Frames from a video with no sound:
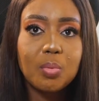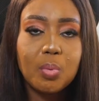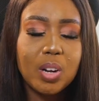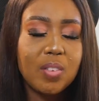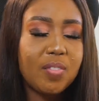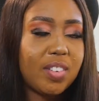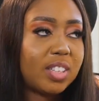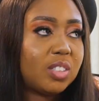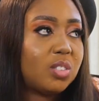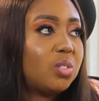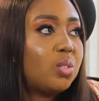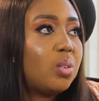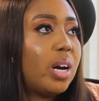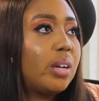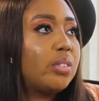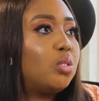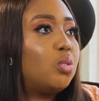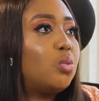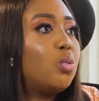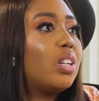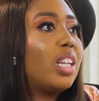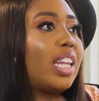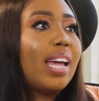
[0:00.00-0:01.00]
What if I did not know how to
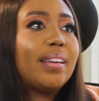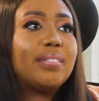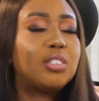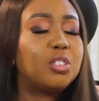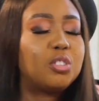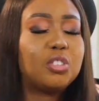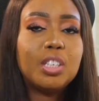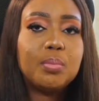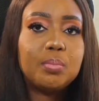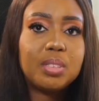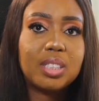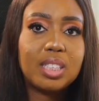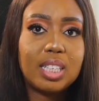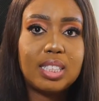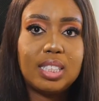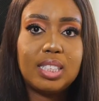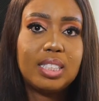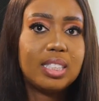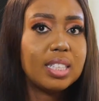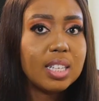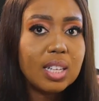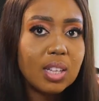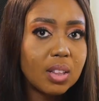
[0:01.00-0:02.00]
do live streams that
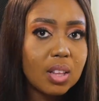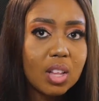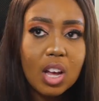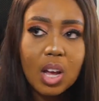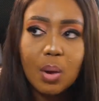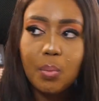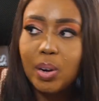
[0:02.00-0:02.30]
sell?